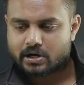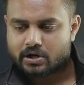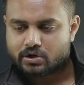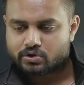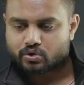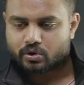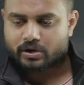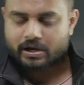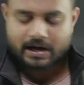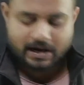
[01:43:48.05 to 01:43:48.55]

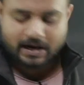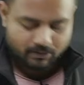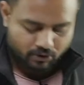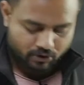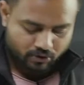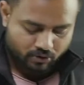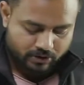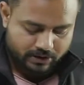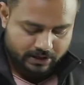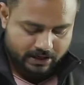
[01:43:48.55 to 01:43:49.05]
So here I'm going
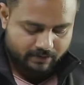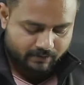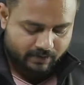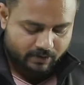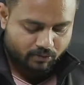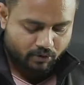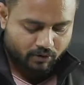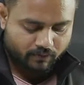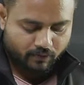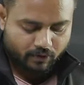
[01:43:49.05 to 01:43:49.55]
to create one
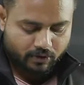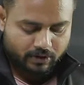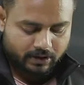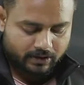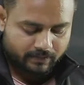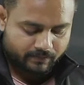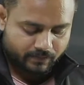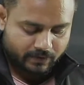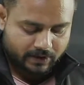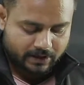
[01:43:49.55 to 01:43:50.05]
more folder,
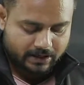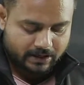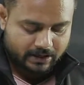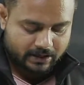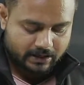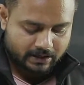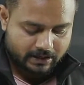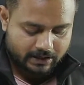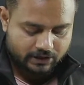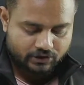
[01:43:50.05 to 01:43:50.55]

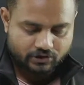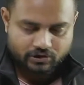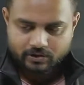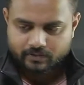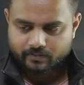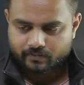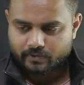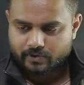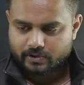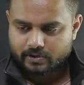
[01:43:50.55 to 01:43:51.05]
integration
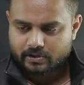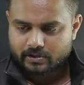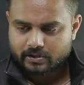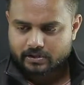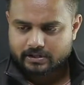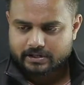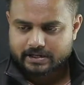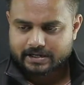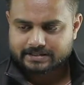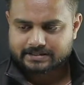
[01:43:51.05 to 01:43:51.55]

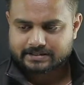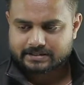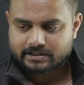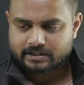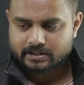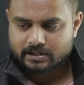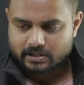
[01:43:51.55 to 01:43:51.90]
test.